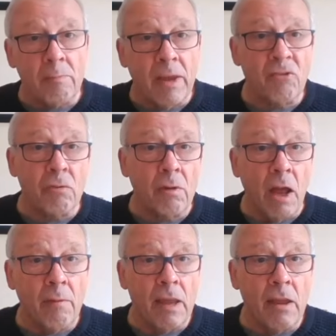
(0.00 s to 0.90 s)
measure,
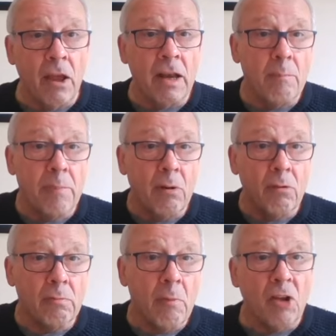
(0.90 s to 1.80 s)
an
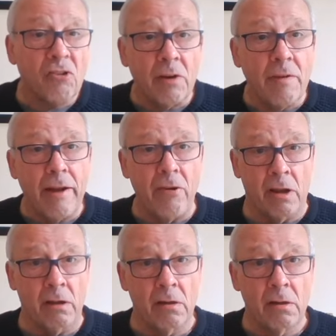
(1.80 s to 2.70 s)
inbuilt margin of
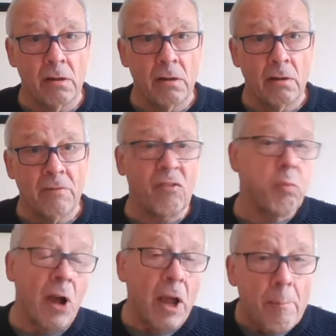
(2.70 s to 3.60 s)
error. That's
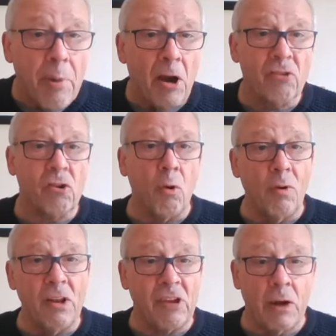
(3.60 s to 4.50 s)
why umpire's
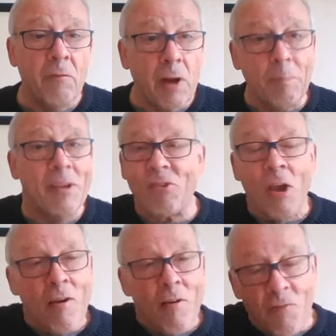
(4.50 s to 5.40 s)
call is in. And
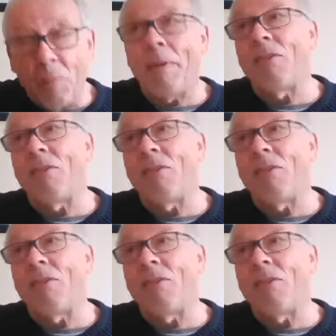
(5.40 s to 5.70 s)
rugby